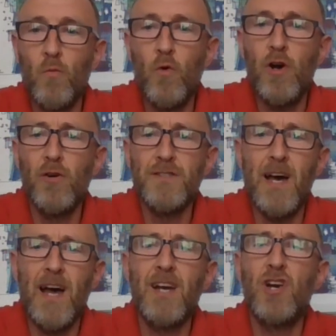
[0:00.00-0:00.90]

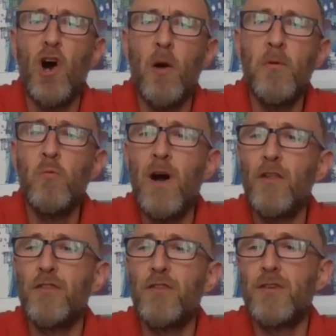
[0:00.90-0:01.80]
World and
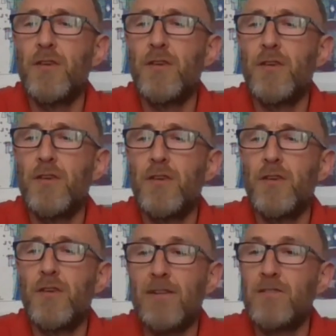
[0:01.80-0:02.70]
Commonwealth Game
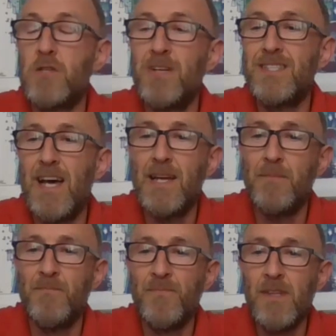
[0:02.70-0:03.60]
medals to his
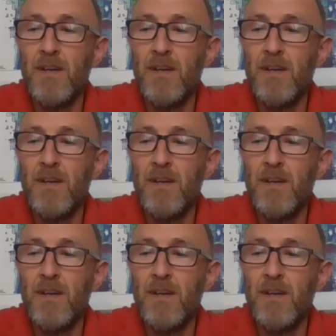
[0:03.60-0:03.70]
name.